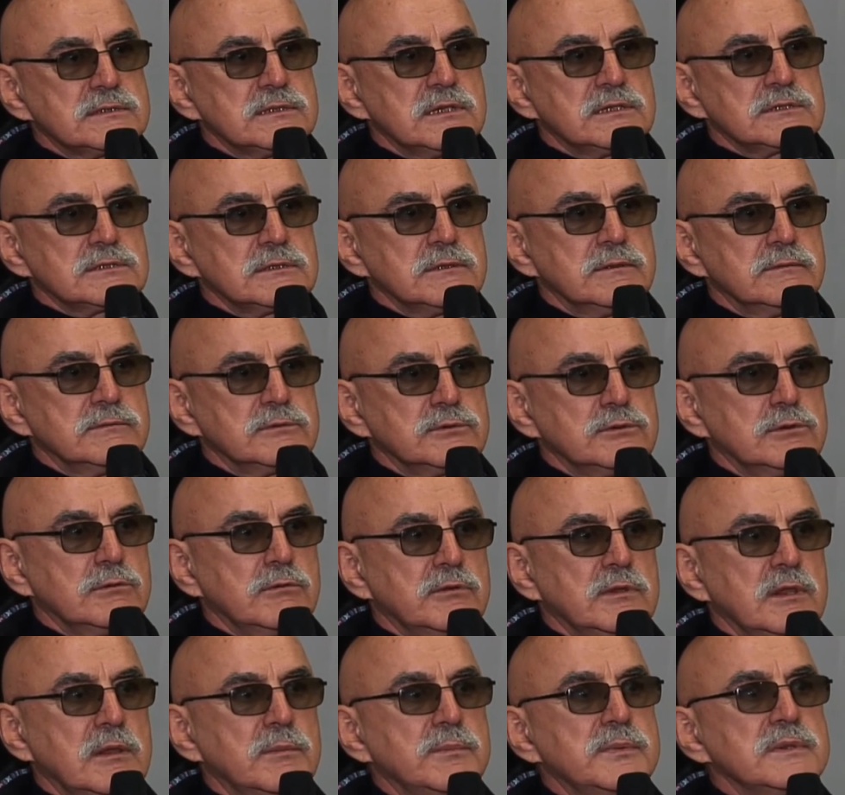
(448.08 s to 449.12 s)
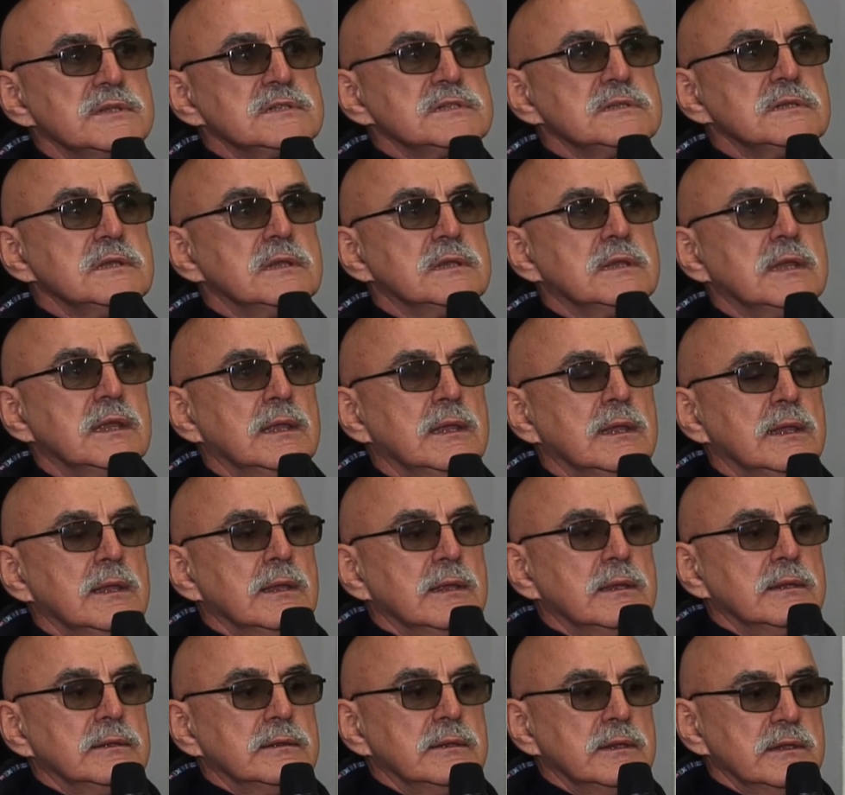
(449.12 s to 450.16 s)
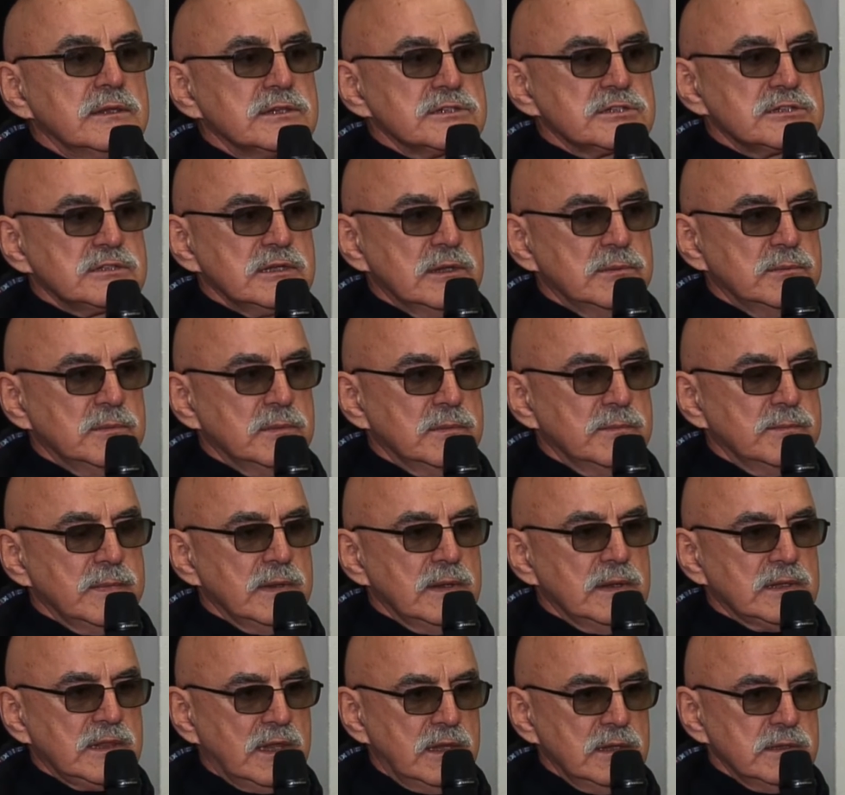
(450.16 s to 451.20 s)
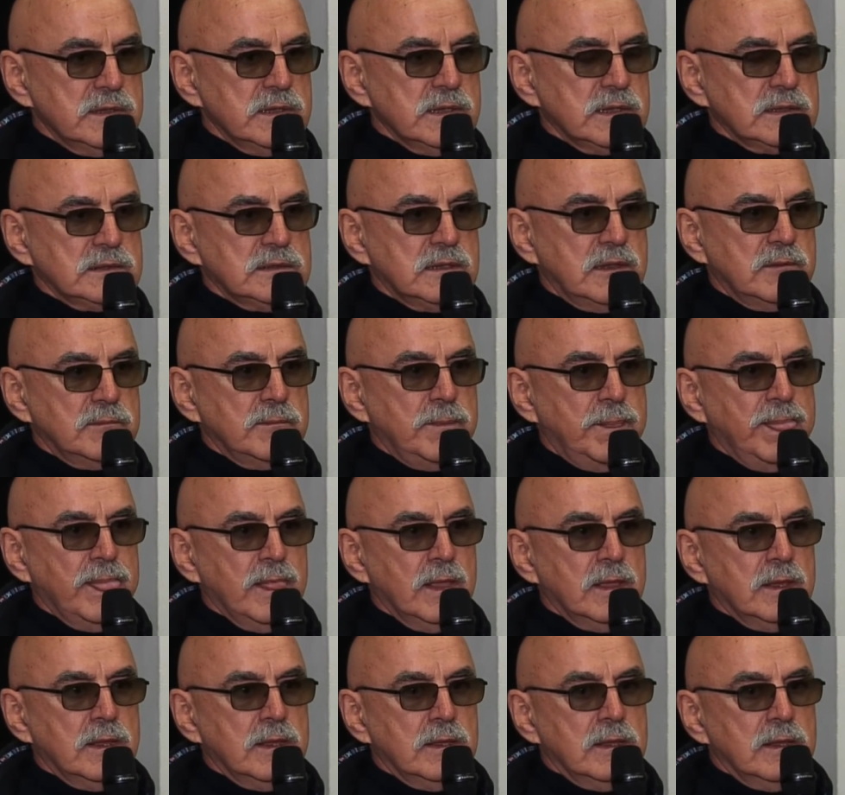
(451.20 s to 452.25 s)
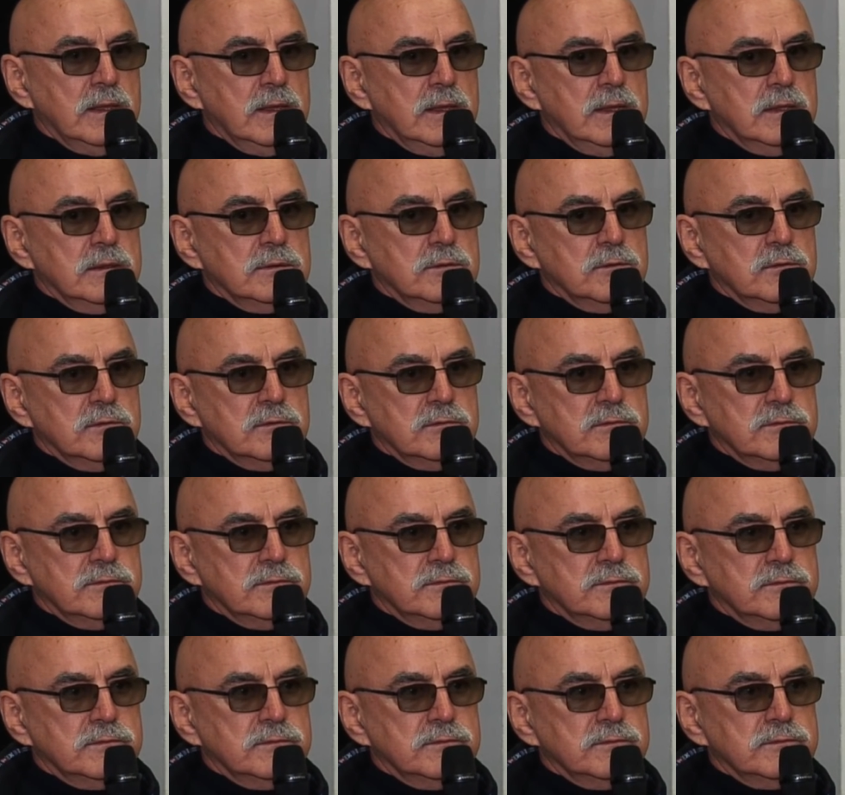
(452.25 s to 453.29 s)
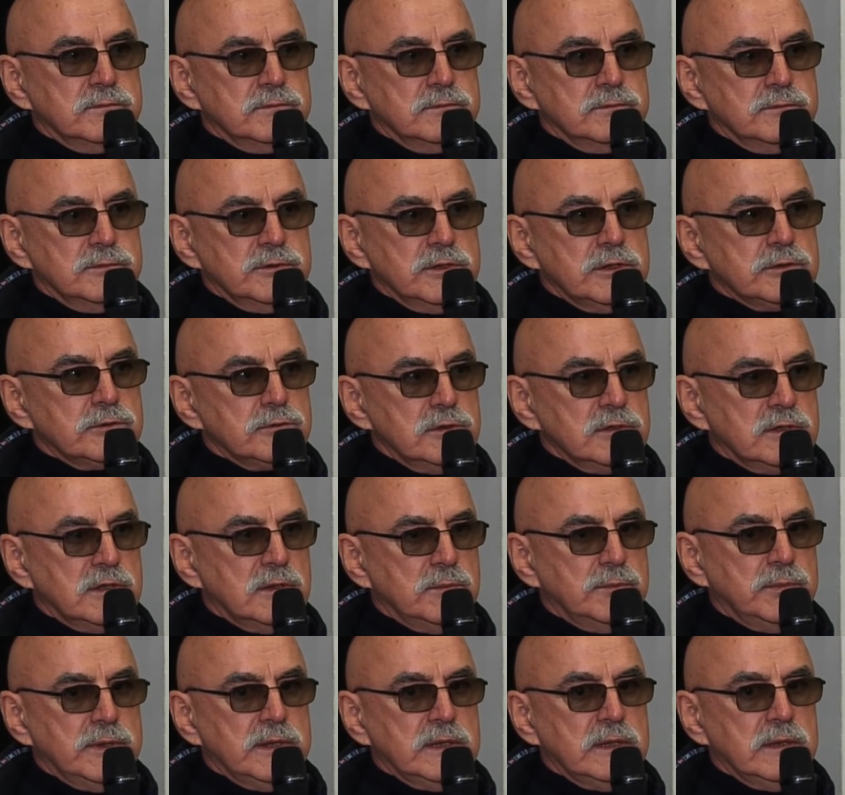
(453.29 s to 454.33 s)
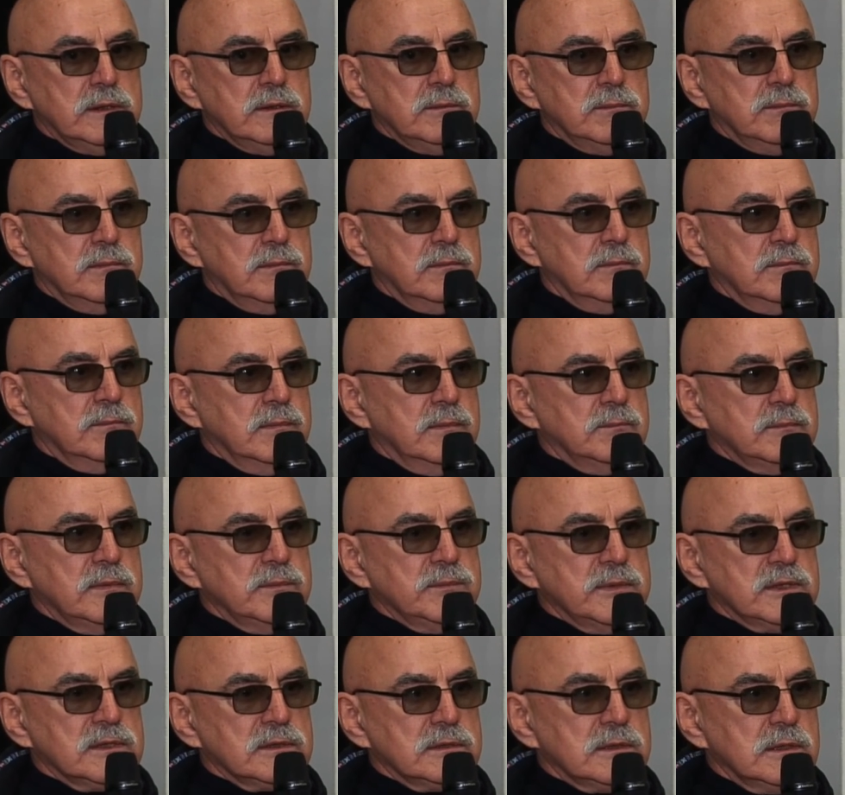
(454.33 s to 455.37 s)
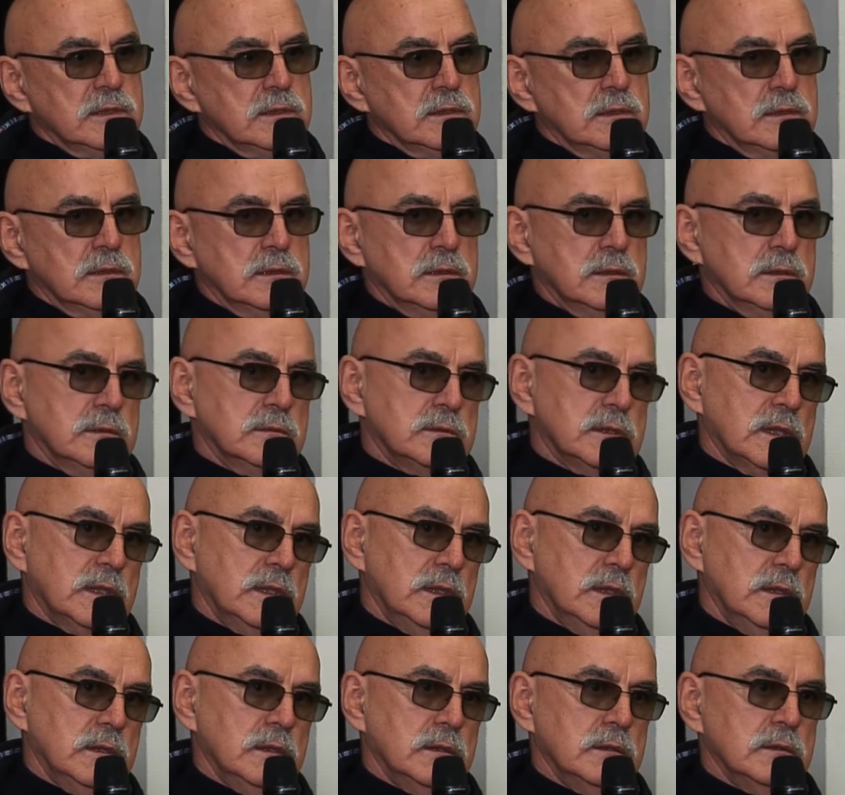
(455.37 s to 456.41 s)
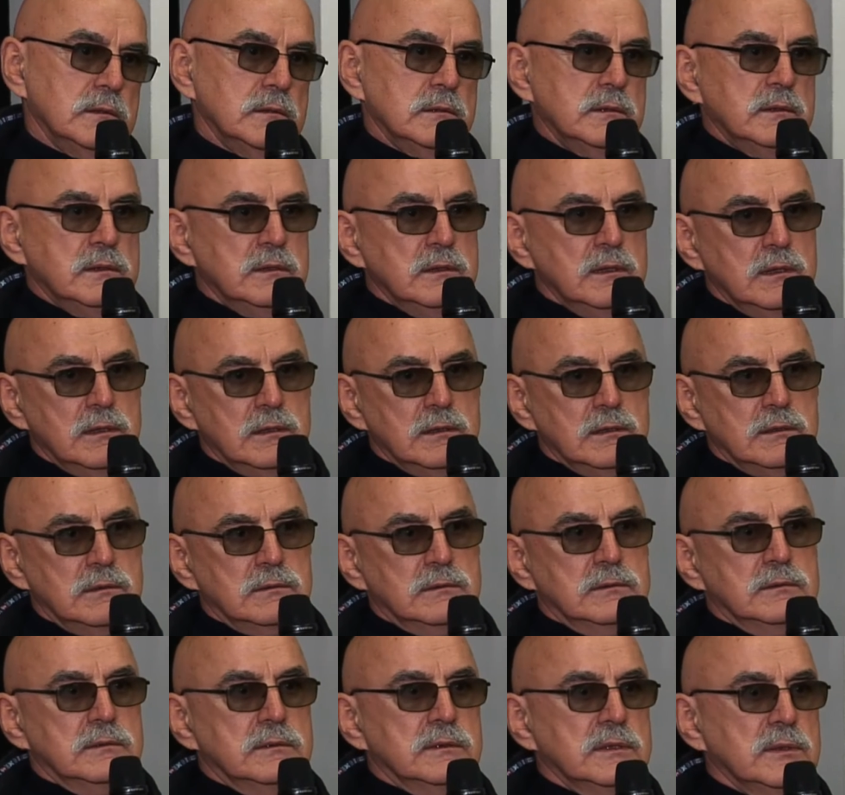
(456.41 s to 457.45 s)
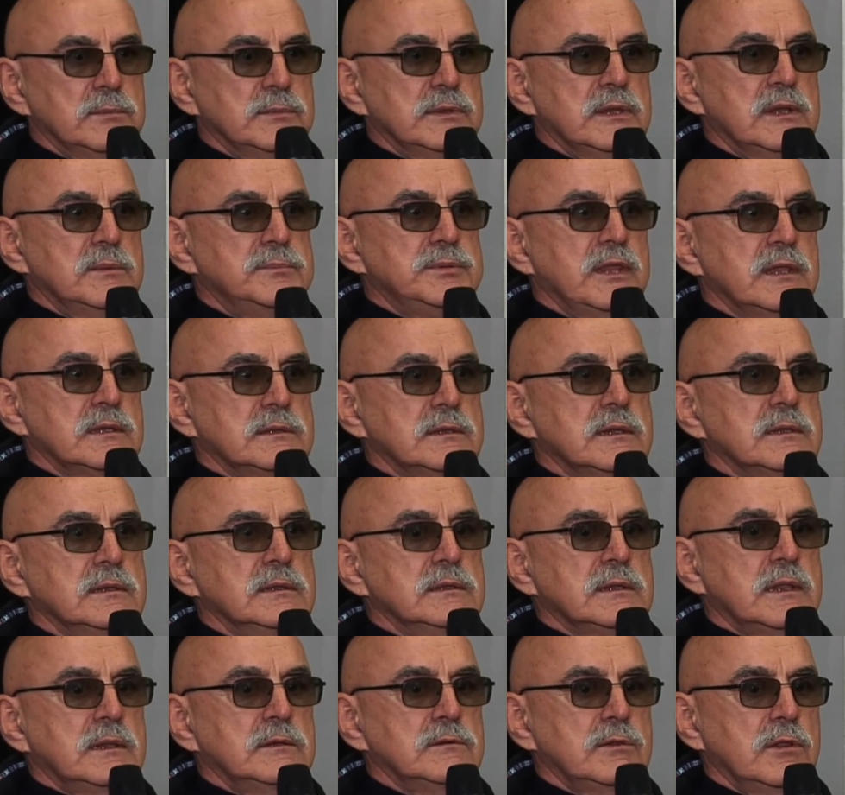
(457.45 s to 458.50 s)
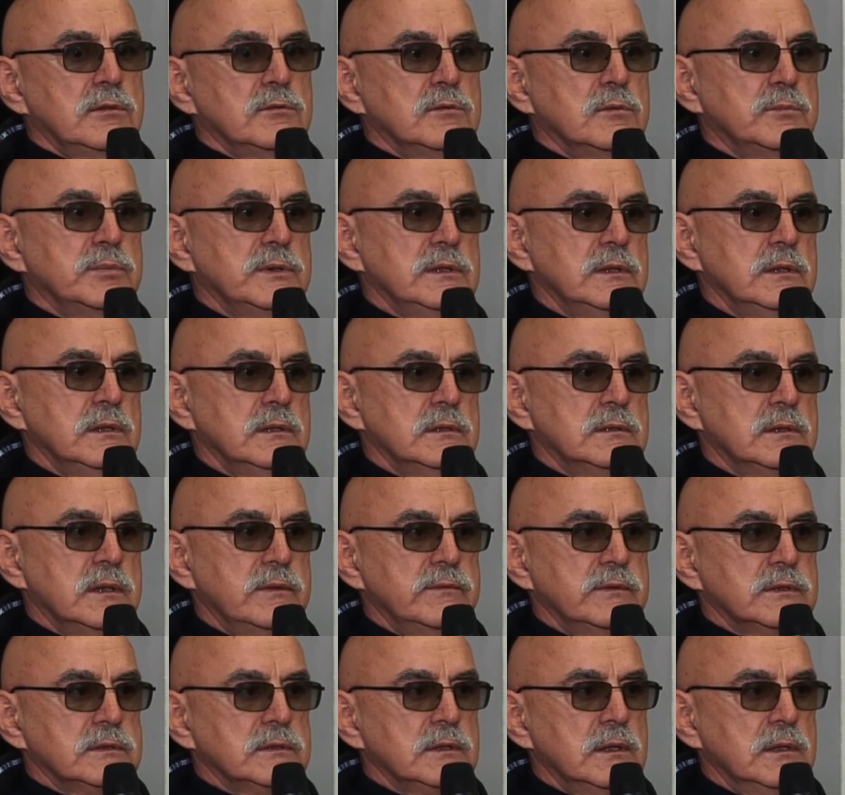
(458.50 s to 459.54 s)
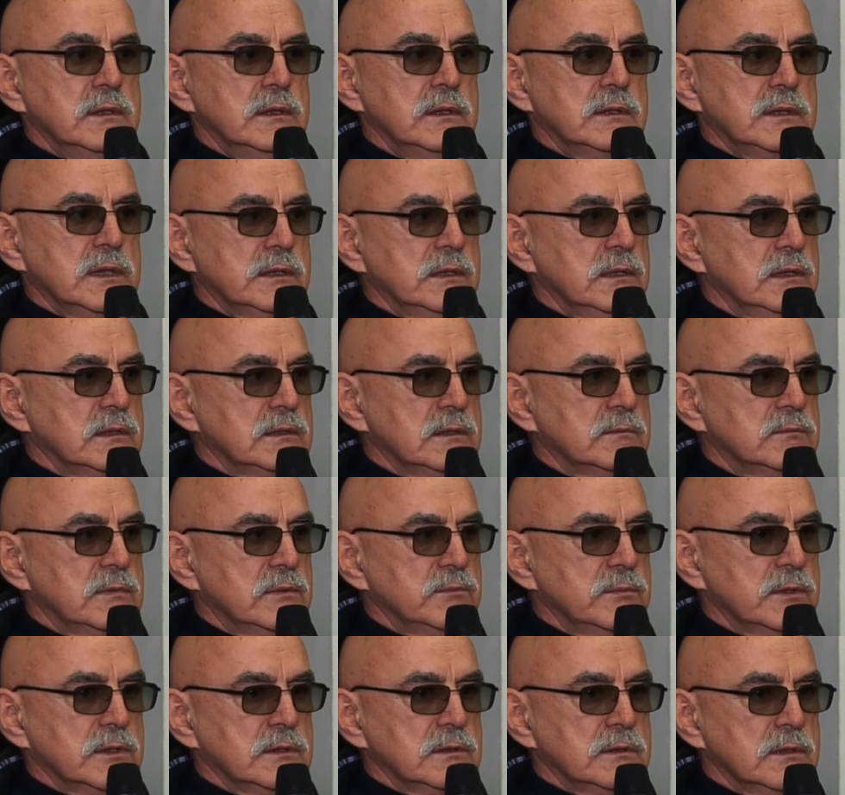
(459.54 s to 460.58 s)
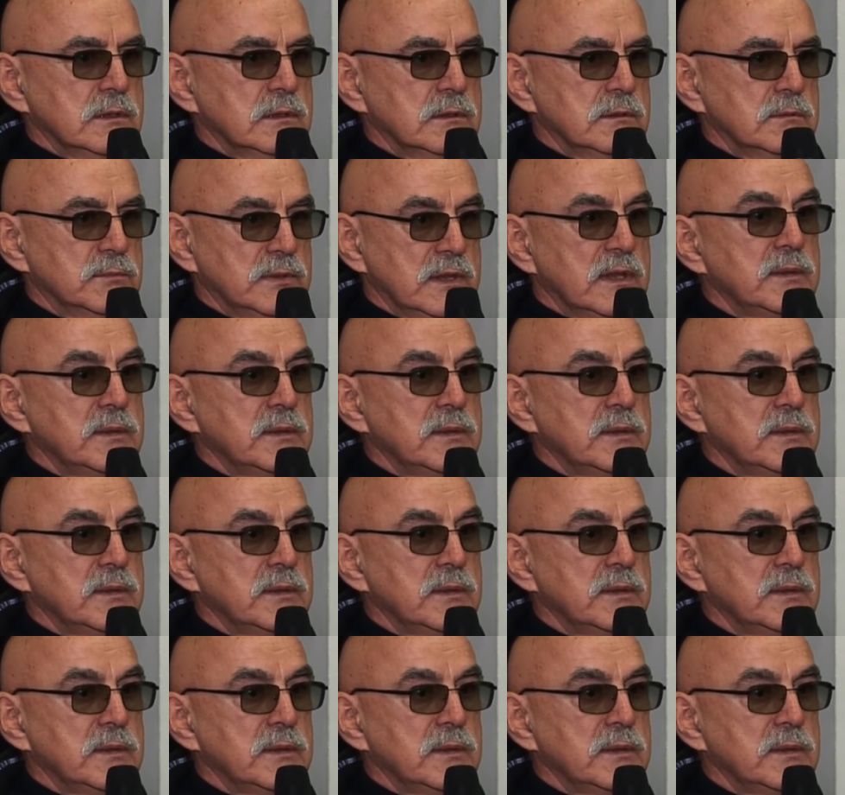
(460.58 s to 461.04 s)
Um, it was a very particular and peculiar uh, era. There were some characteristics uh, which could be hardly